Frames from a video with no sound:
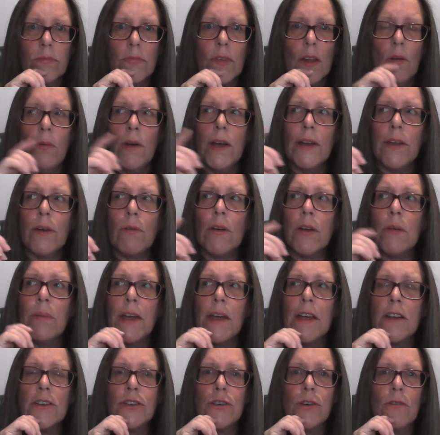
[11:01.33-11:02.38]
Where do you want to be
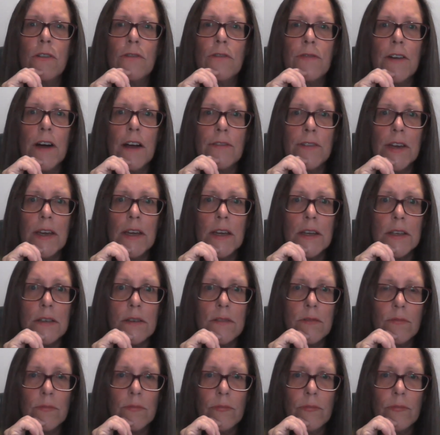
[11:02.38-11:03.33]
in two or five years?